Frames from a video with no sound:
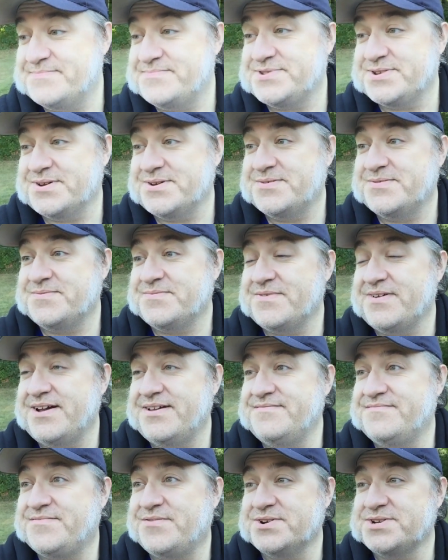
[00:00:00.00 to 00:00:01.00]
So
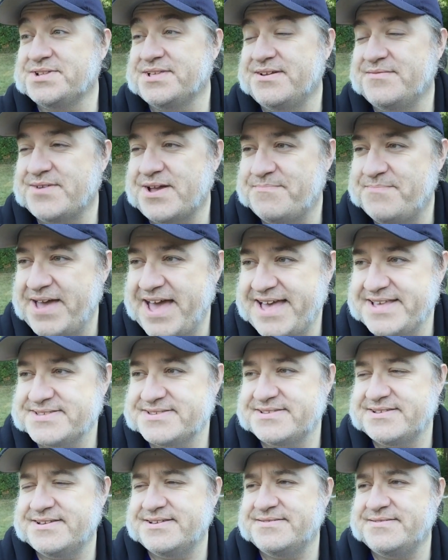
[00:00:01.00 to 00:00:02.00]
unfortunately, I
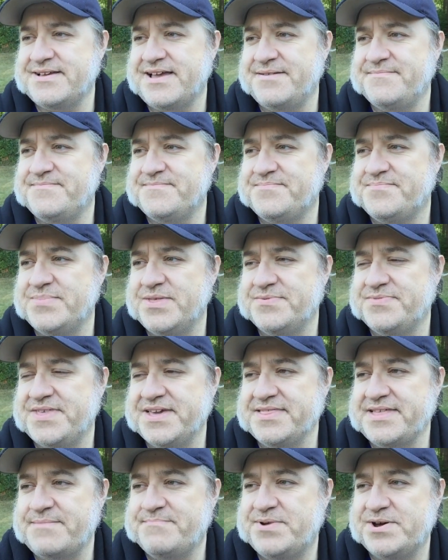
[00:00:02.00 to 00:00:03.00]
passed the
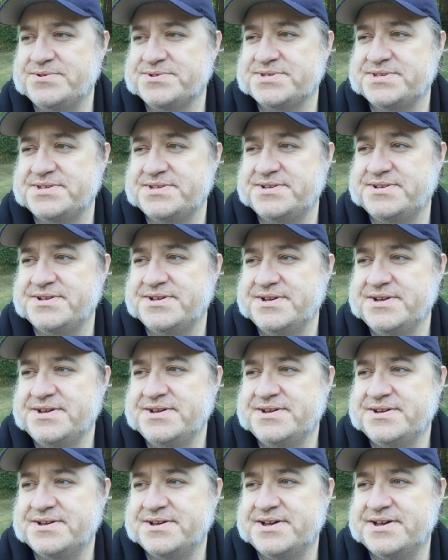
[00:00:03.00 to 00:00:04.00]
thing that I posted
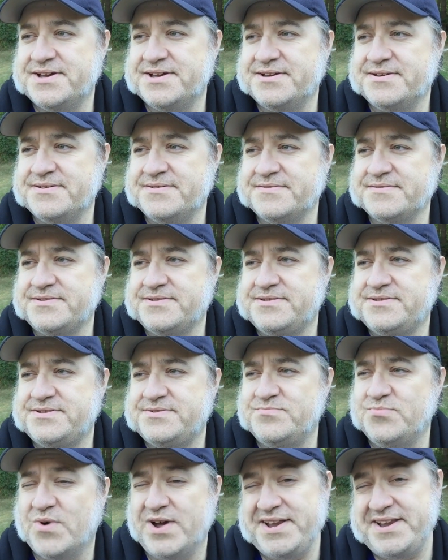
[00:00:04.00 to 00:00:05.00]

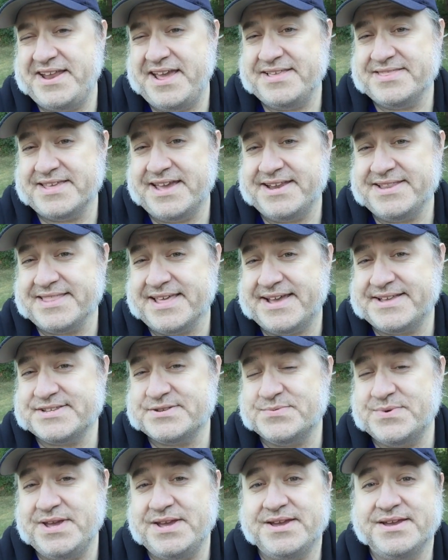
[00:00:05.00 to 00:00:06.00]
one day late
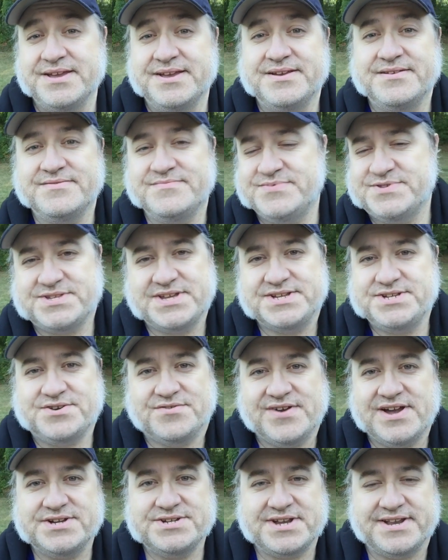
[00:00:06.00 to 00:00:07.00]
last week. Such
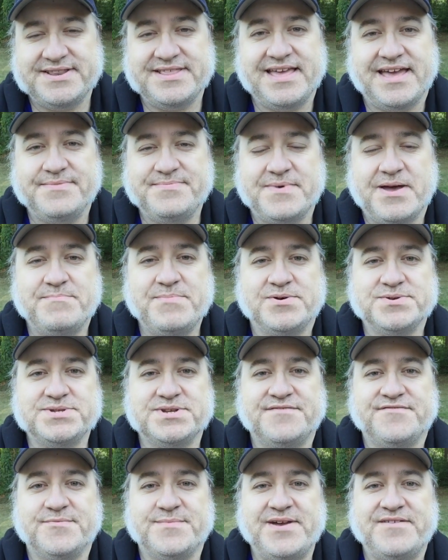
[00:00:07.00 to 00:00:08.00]
a rush! I
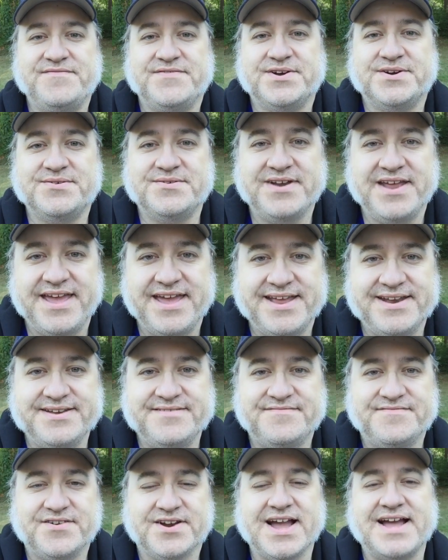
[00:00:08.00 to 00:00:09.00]
posted it from my phone
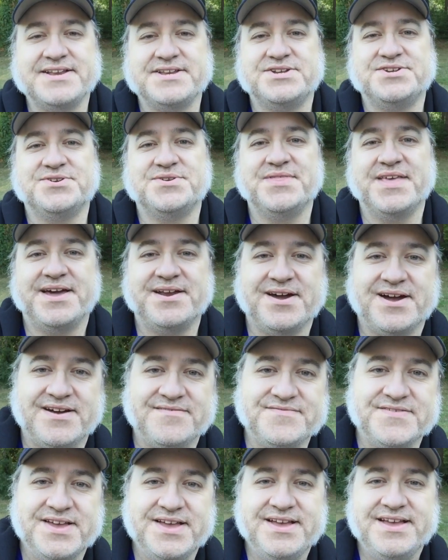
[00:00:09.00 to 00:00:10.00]
and forgot to turn that
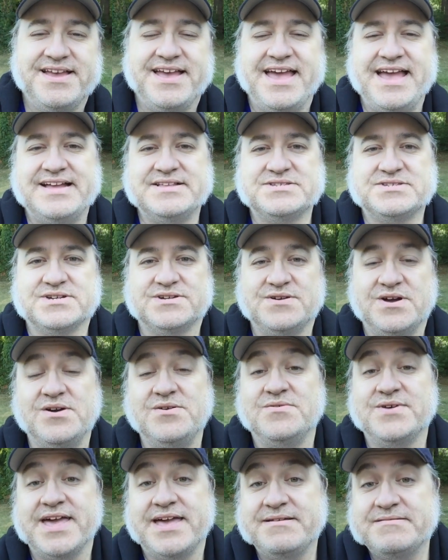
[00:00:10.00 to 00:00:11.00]
off. And so,
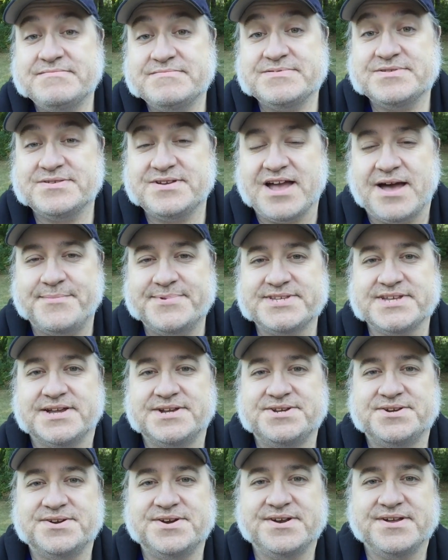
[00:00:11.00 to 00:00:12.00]
oh, okay, comments
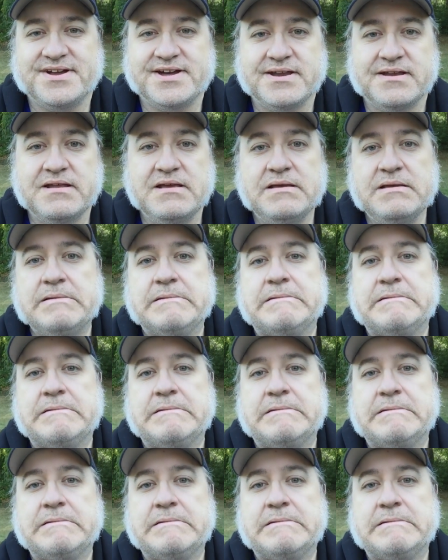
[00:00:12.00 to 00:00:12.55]
got turned on.